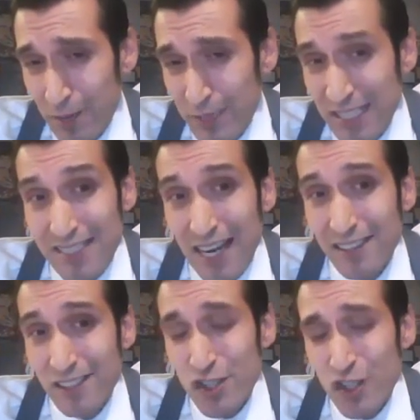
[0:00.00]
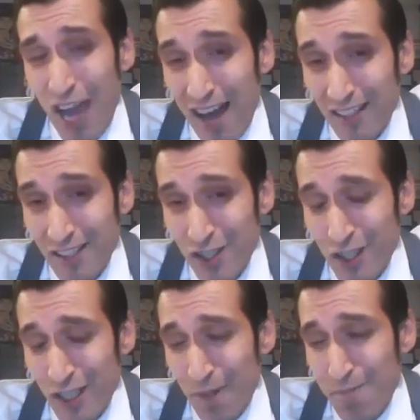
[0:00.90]
decided to challenge
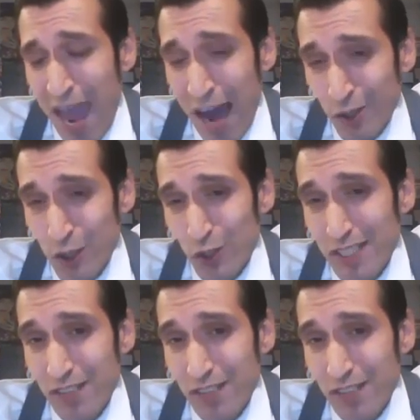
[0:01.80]
the boundaries